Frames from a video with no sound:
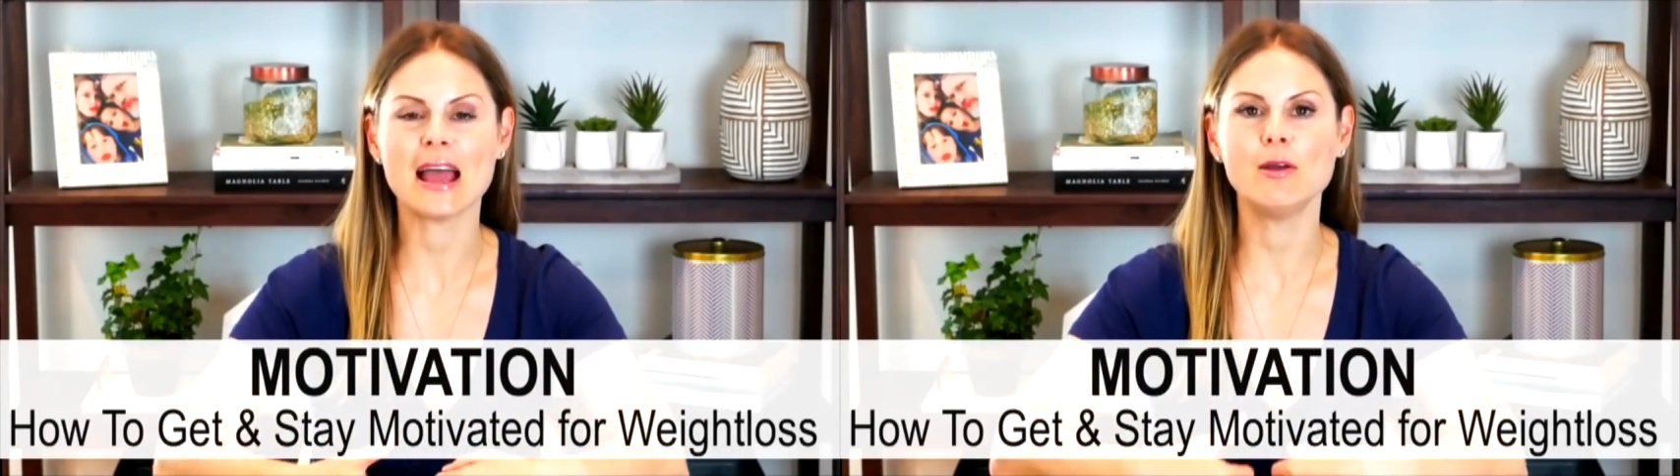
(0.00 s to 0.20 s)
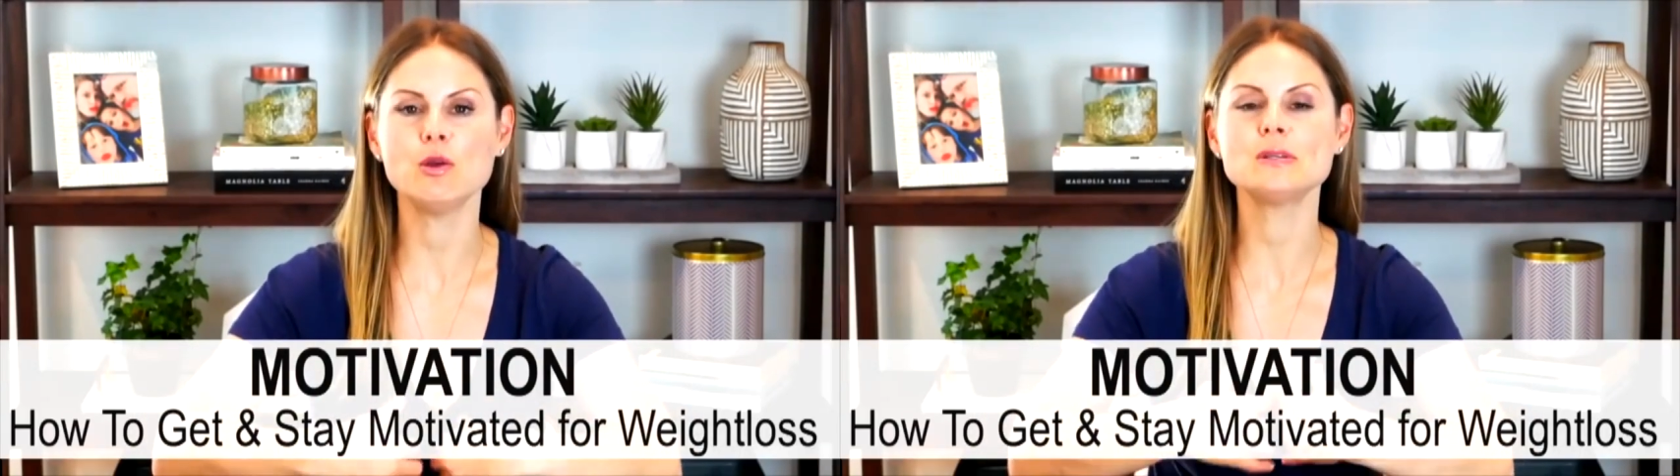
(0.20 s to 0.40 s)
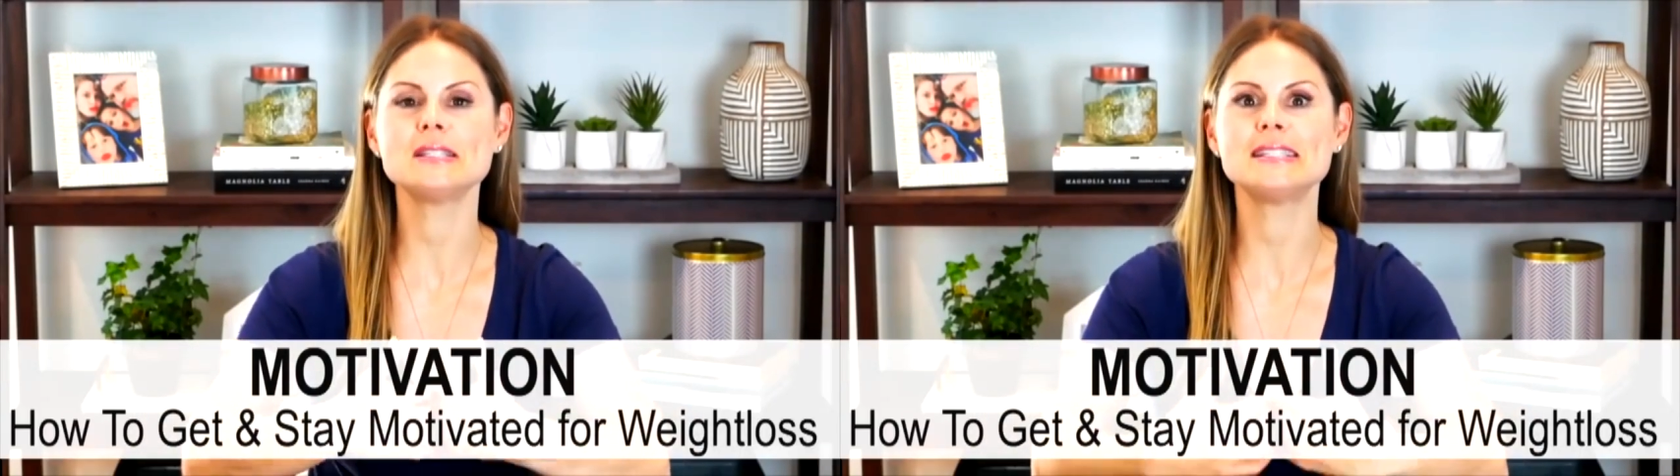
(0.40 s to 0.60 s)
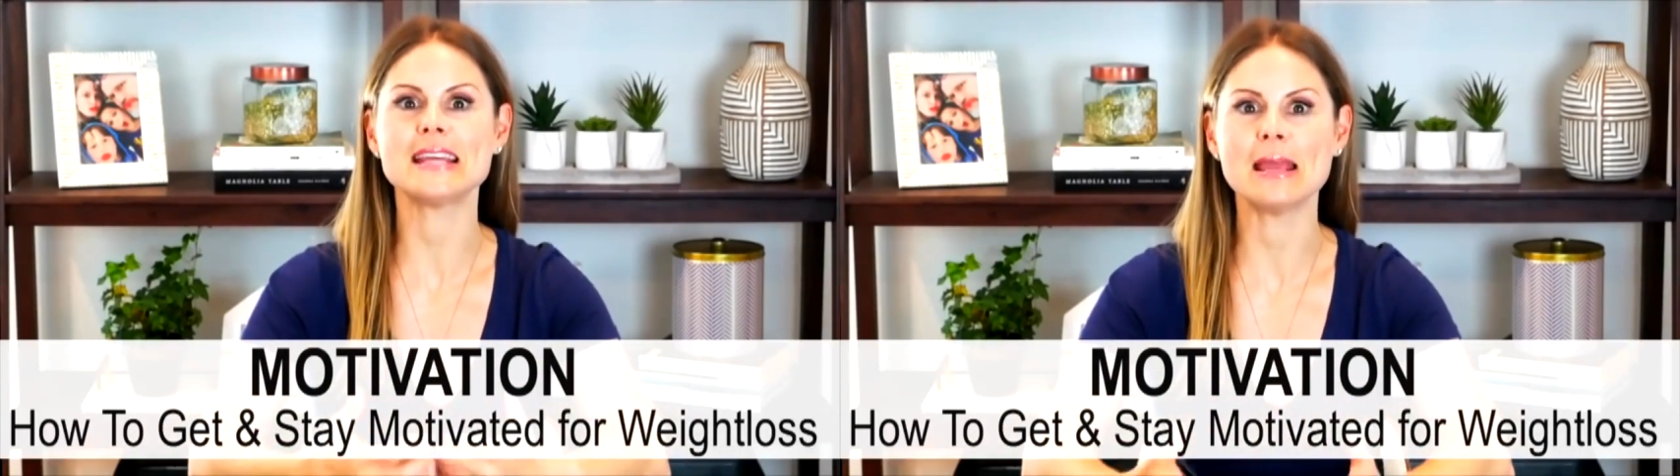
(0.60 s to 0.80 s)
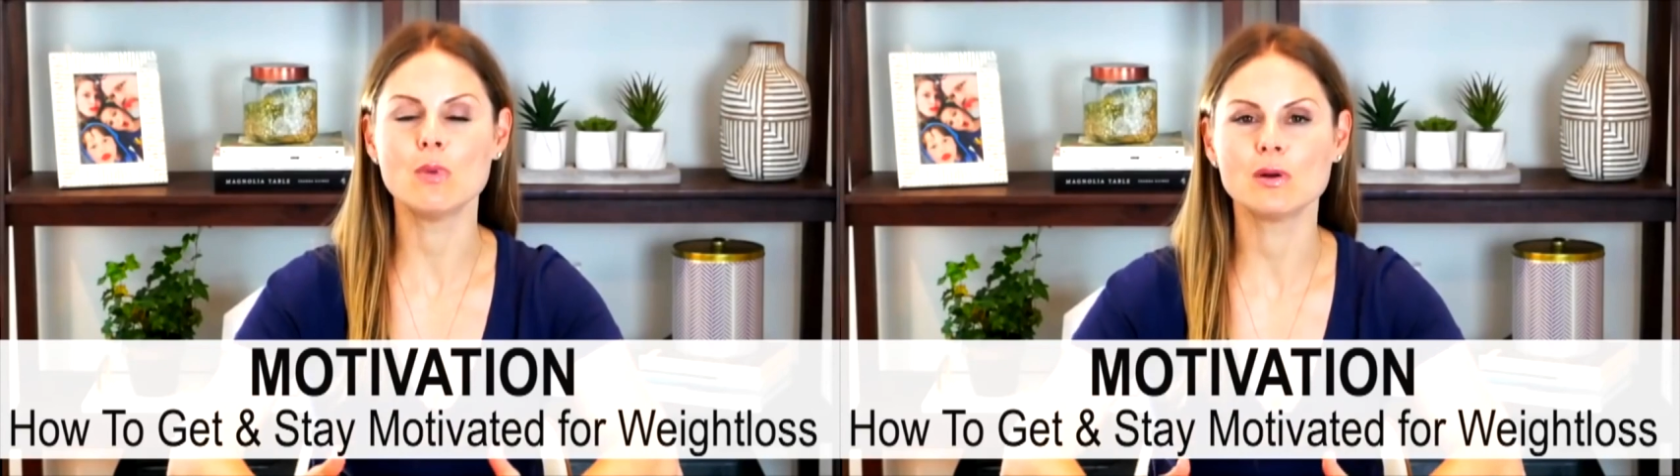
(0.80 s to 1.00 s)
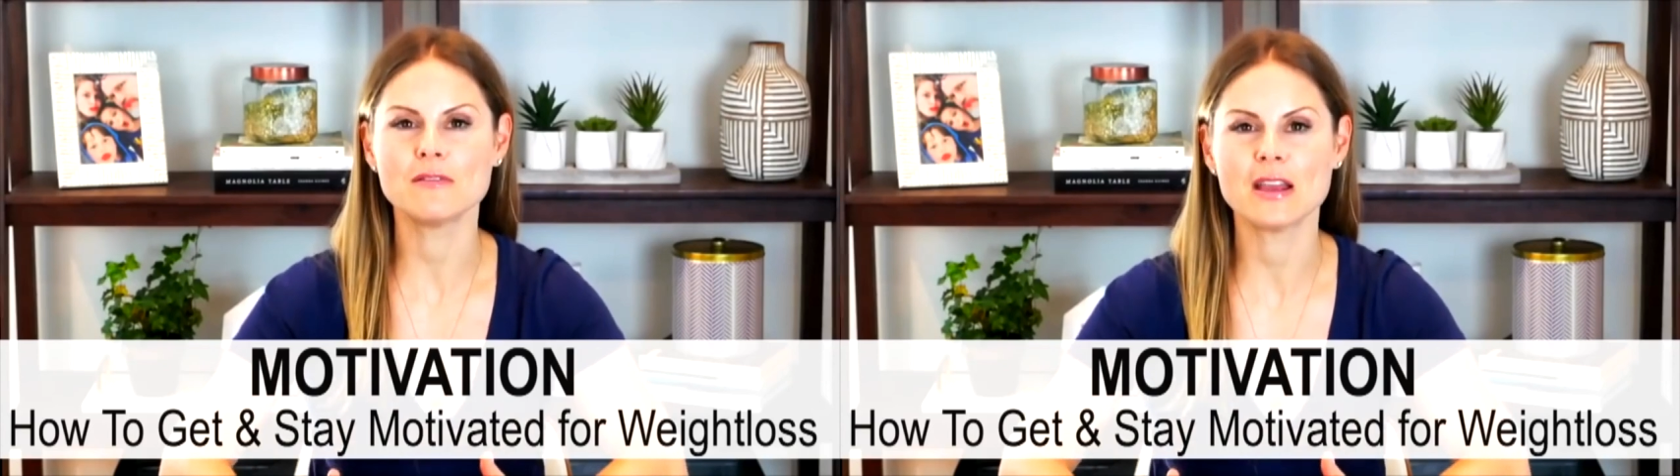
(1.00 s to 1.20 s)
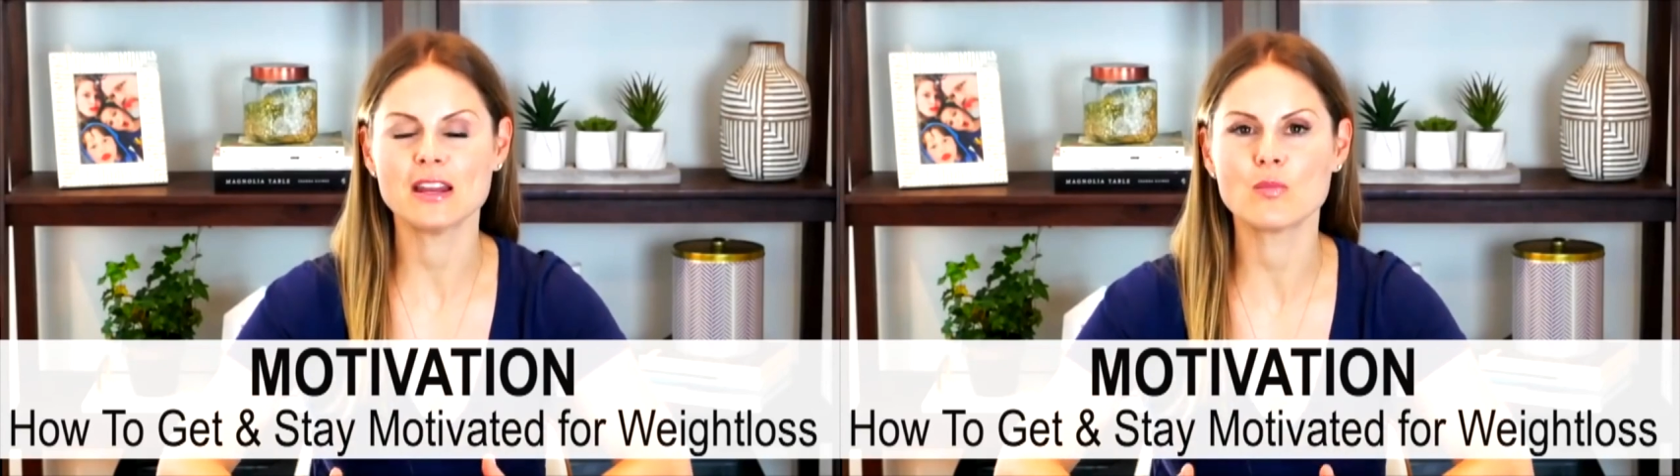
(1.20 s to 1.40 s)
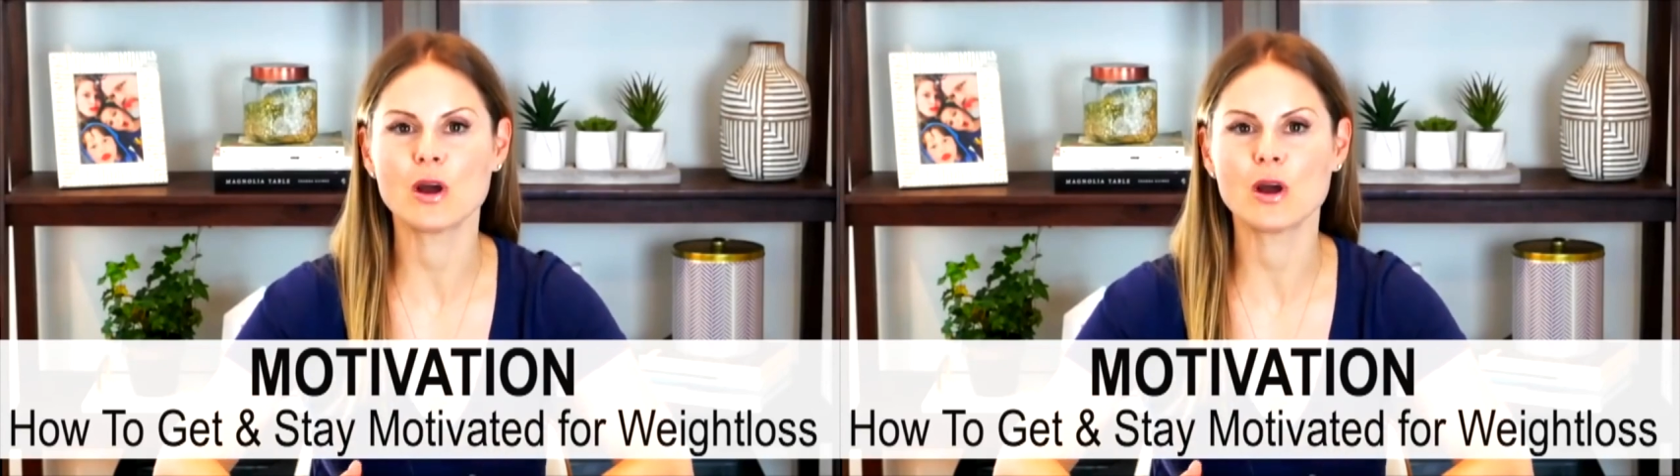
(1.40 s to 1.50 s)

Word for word: How do you stay motivated